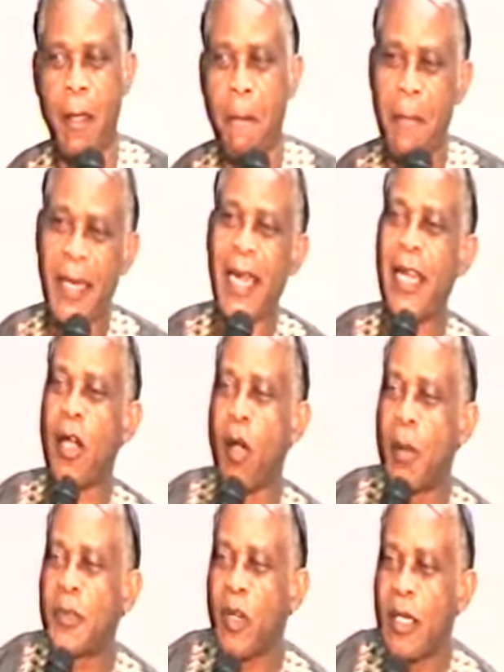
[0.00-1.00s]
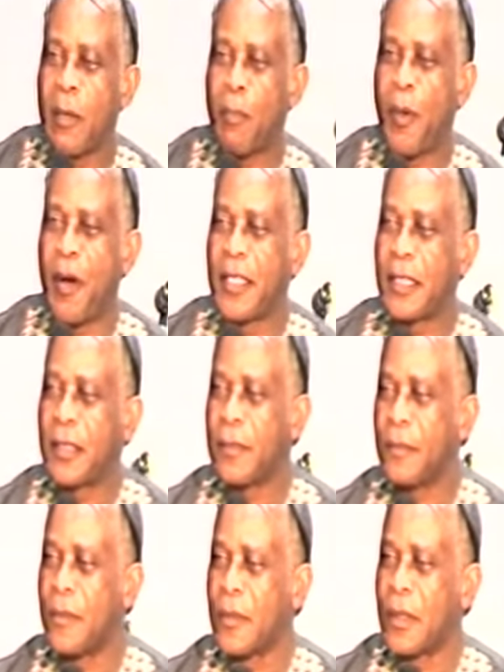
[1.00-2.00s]
But then it comes to the point
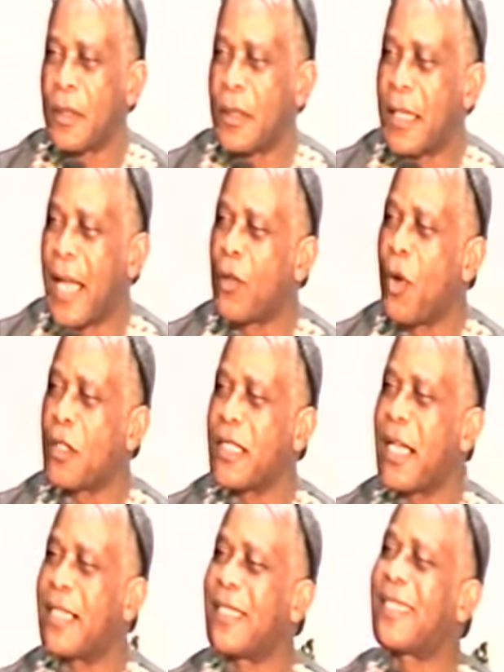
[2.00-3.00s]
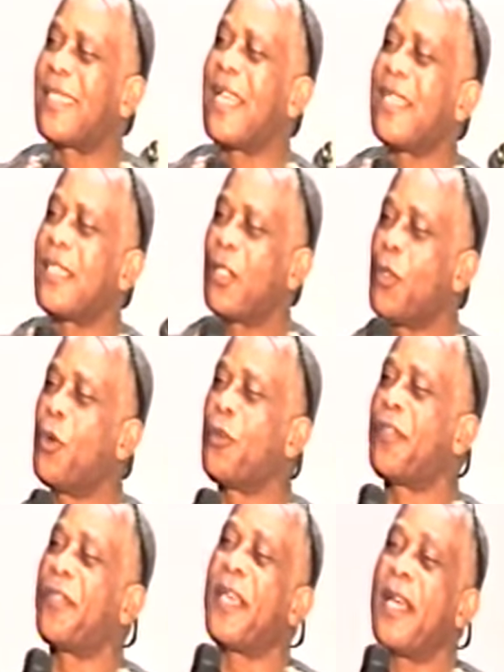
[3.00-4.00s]
that God said, Since you
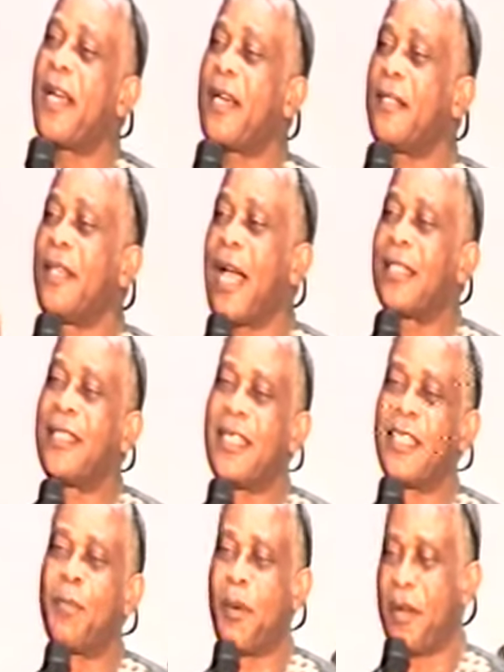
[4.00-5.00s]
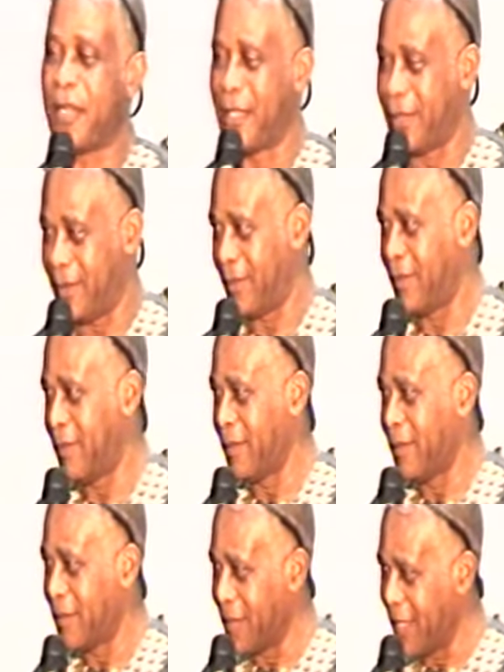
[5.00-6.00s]
think that this burden
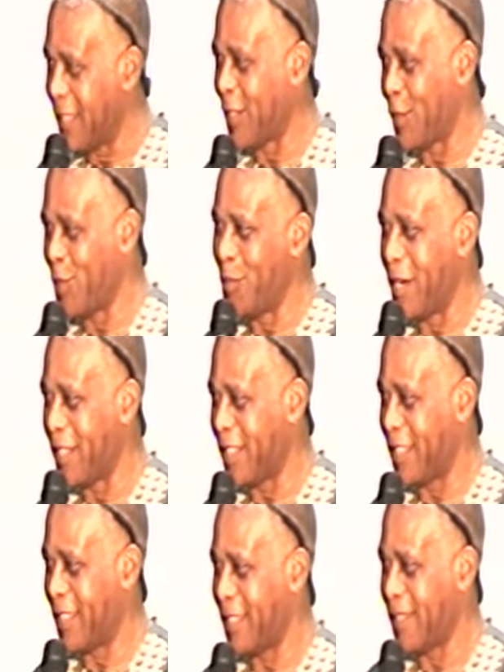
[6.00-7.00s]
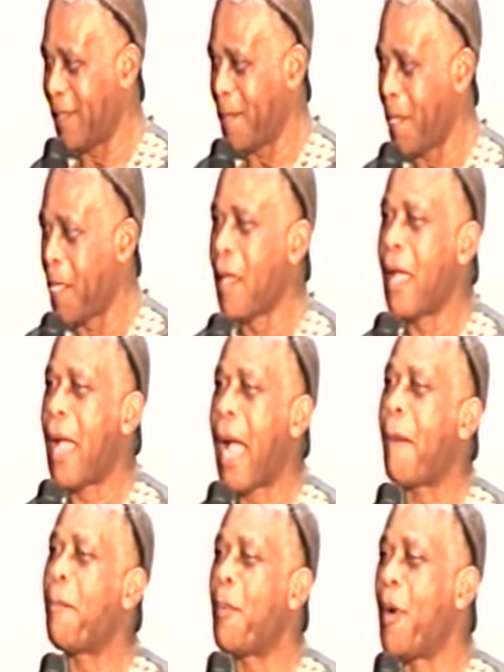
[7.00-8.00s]
is too much,
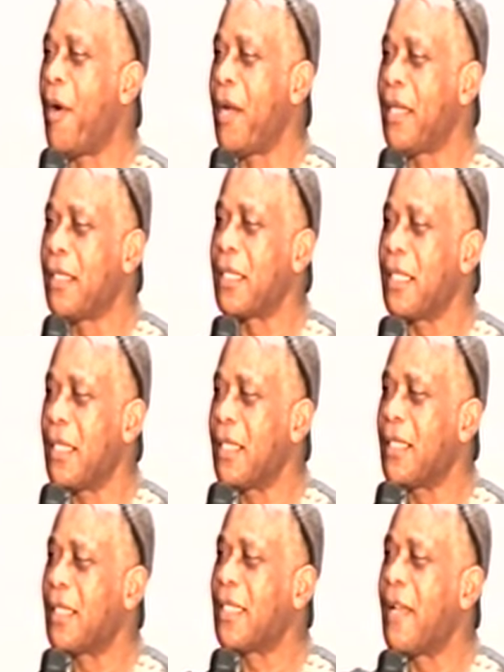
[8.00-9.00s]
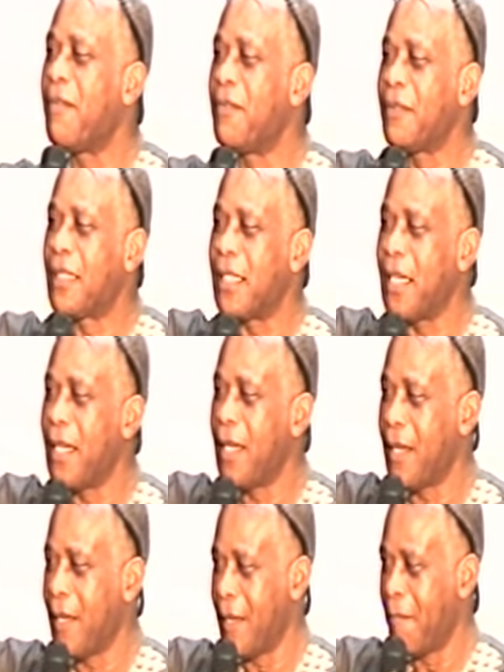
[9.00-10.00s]
appoint 70
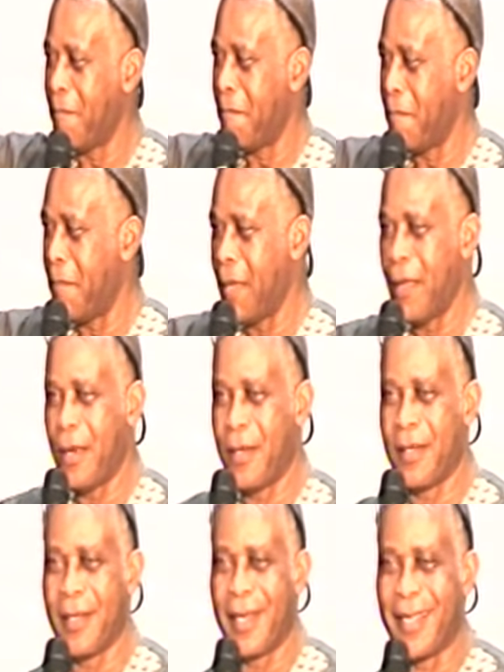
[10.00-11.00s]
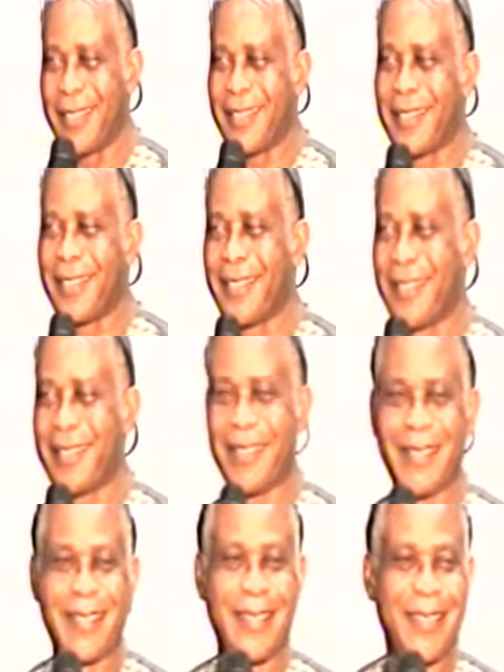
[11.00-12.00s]
elders.